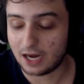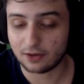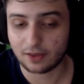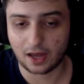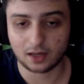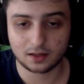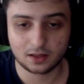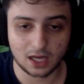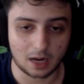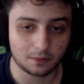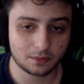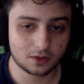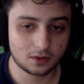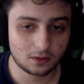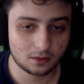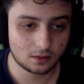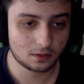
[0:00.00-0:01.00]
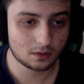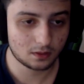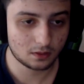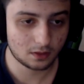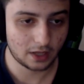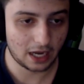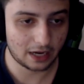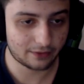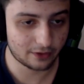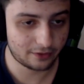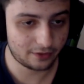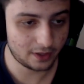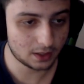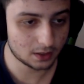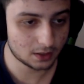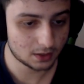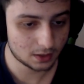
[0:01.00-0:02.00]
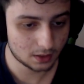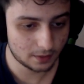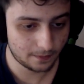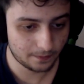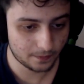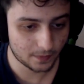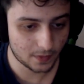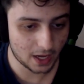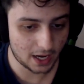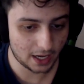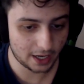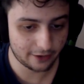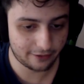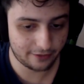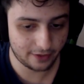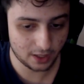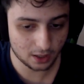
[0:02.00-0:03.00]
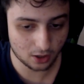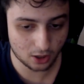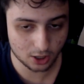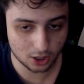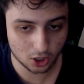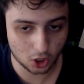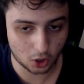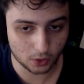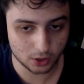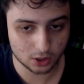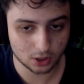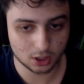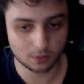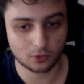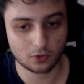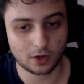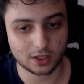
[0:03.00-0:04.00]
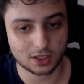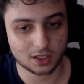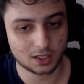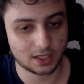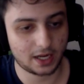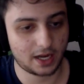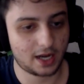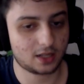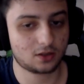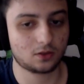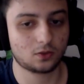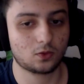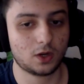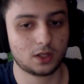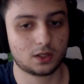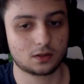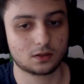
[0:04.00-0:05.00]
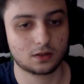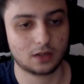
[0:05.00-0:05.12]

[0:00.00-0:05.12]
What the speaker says: that I dumped everything, I think I'm gonna go into some questions I asked on Twitter.